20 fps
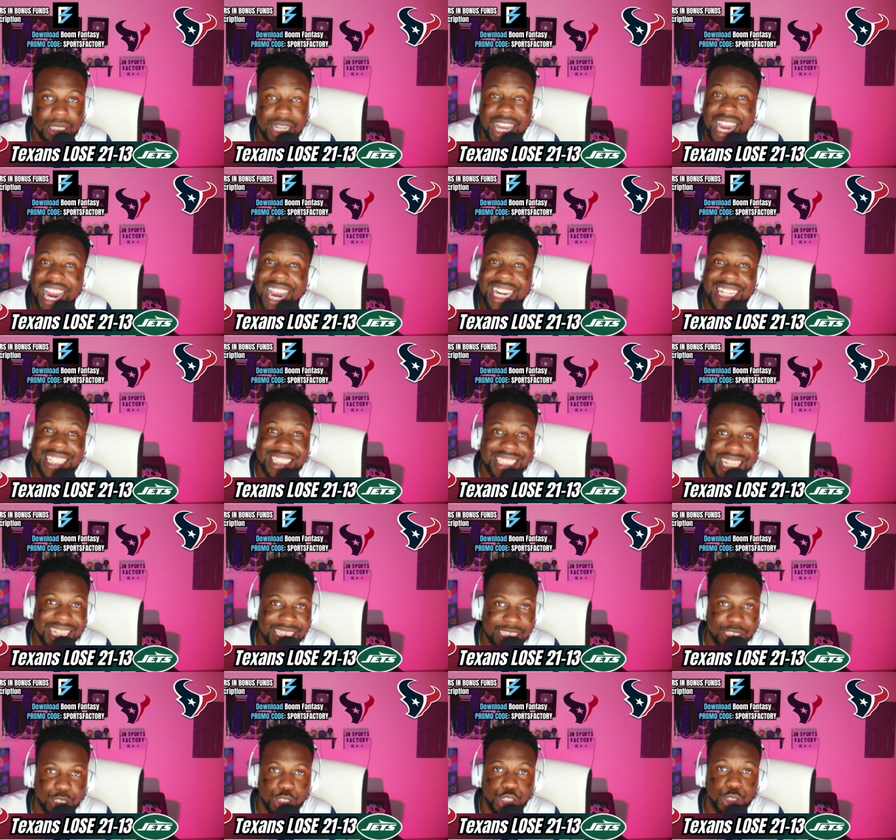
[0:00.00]
And it
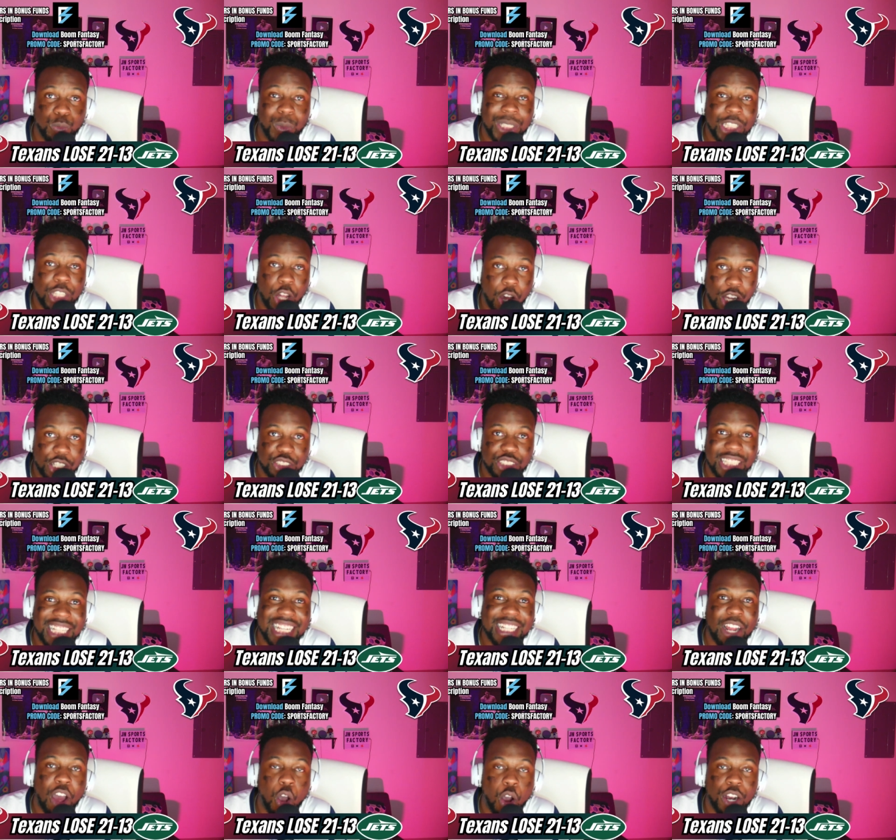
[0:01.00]
didn't. You we lost
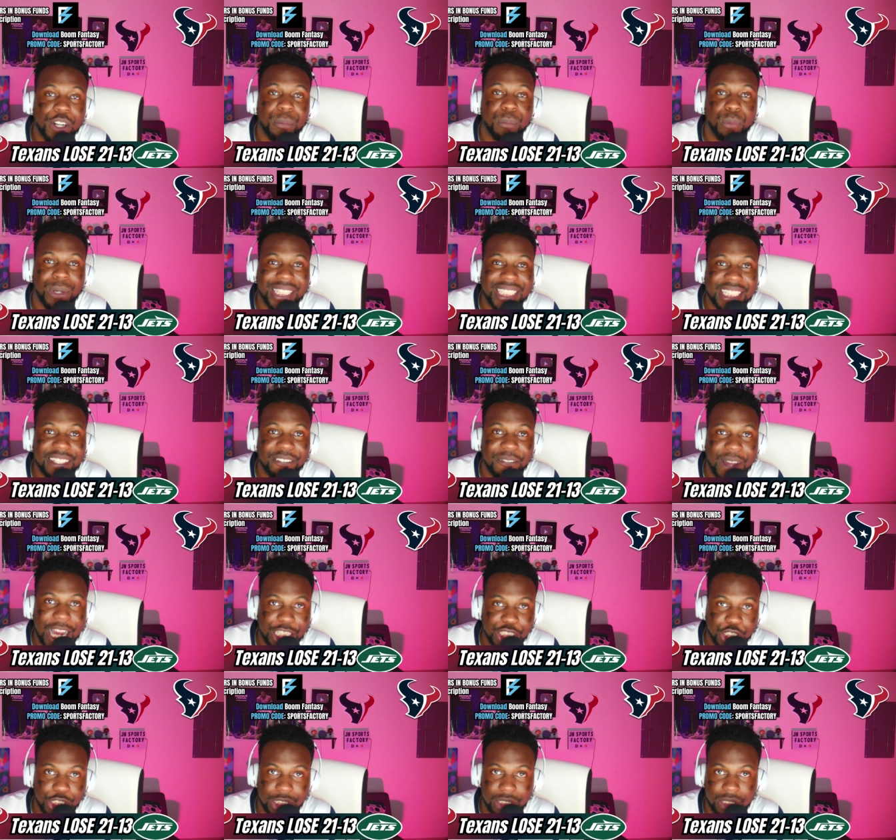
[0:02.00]
in heartbreaking
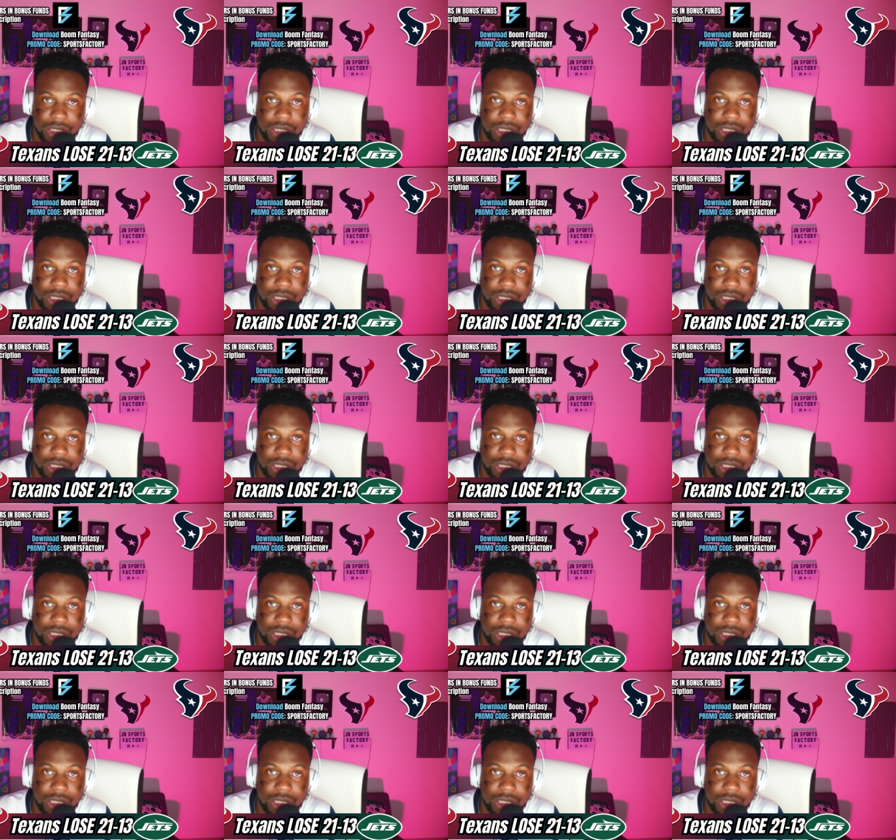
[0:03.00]
fashion.